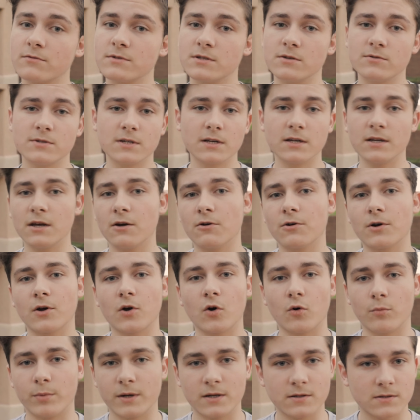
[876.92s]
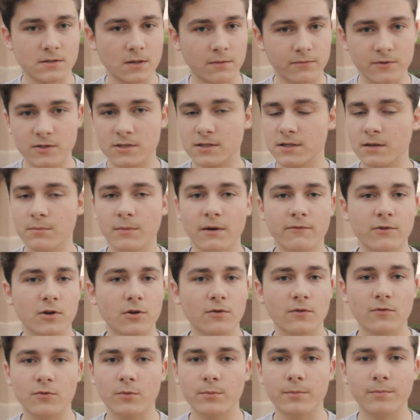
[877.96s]
I was using a year ago, because obviously my
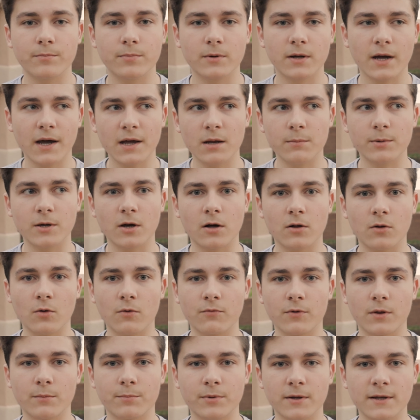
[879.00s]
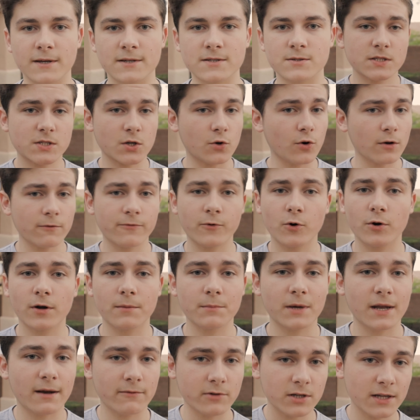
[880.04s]
videos will kind of be all over the place. So going forward,
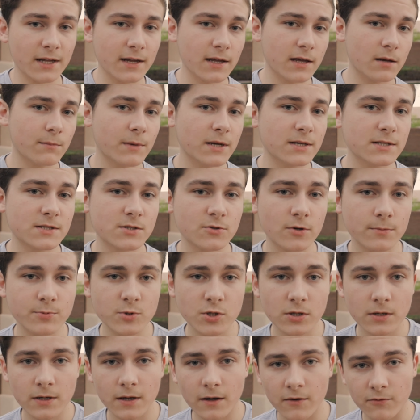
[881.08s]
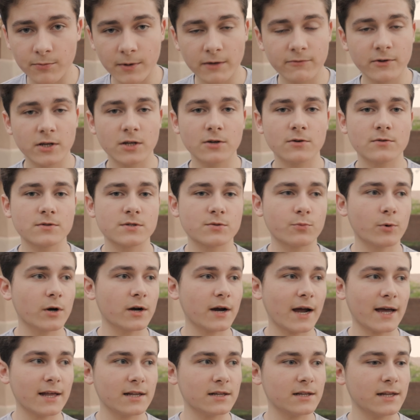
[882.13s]
I'm going to have a link in my description of my videos
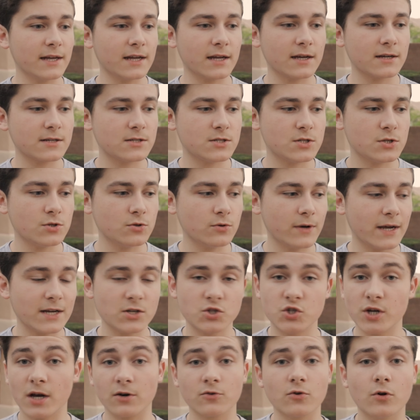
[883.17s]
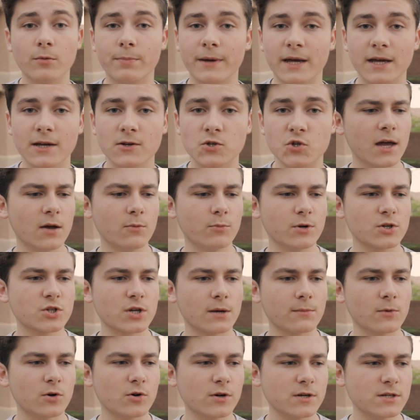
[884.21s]
where I link to a general page in which
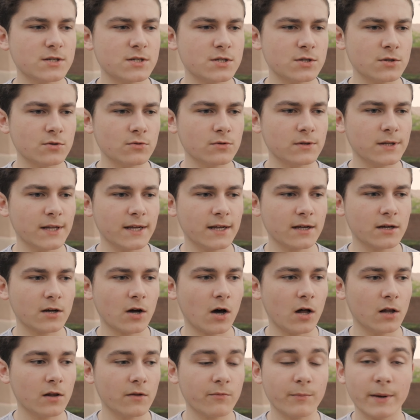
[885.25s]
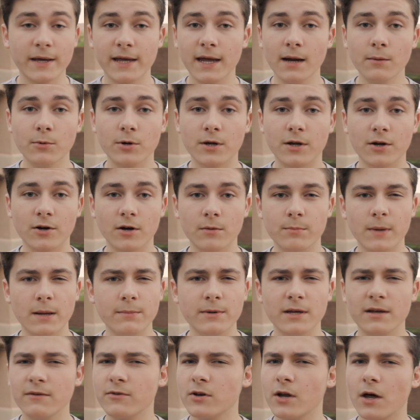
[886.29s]
I'm going to link all of my camera gear and
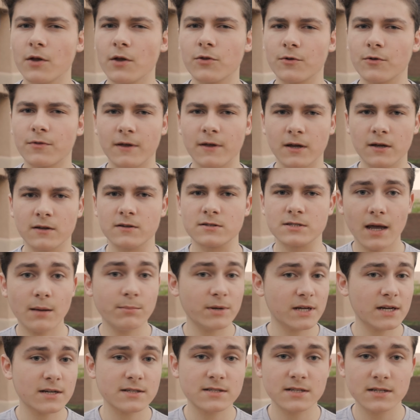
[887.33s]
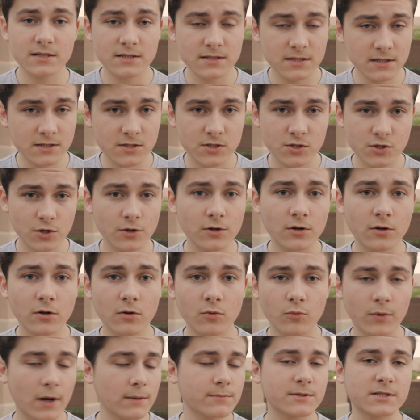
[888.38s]
maybe even other things. And because it is an
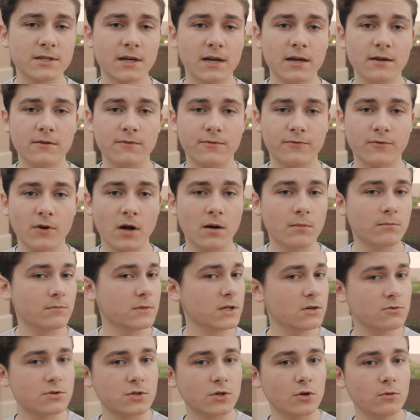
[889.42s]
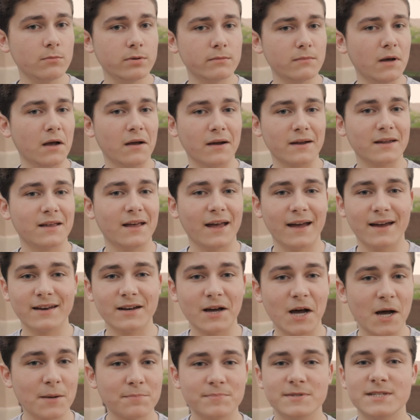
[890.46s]
external website from YouTube, I can
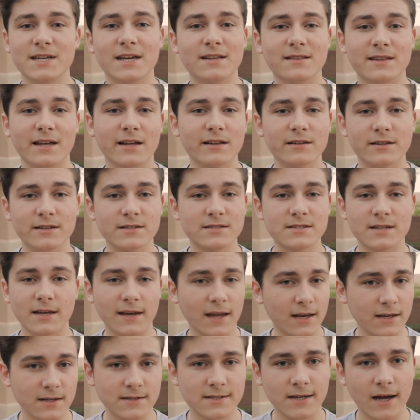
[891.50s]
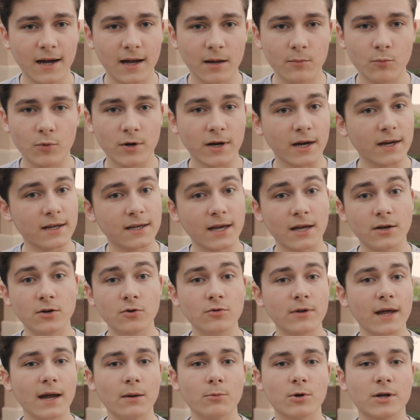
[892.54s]
update that list at any time when I get
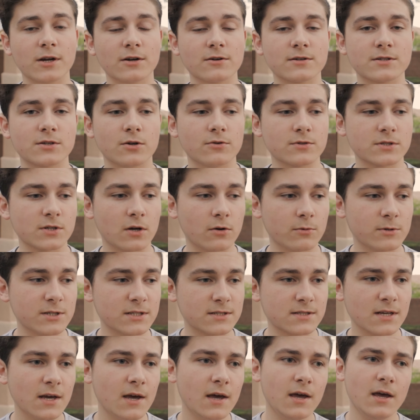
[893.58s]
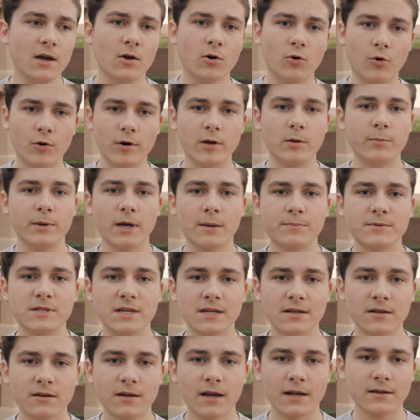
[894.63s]
new camera gear, so it's always going to be
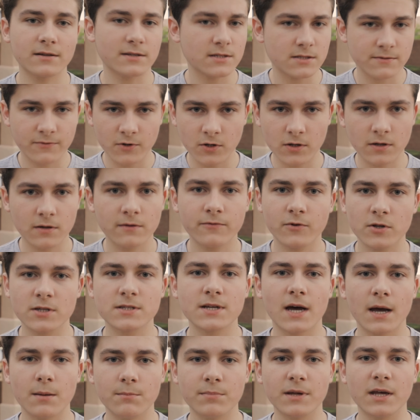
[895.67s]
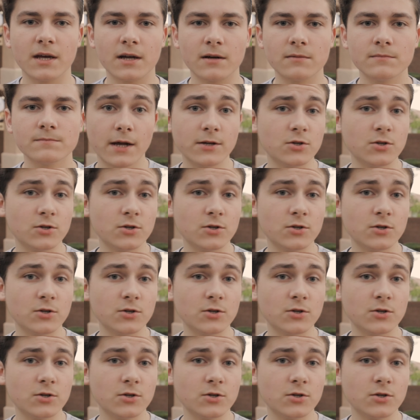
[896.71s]
updated, at least for the time being.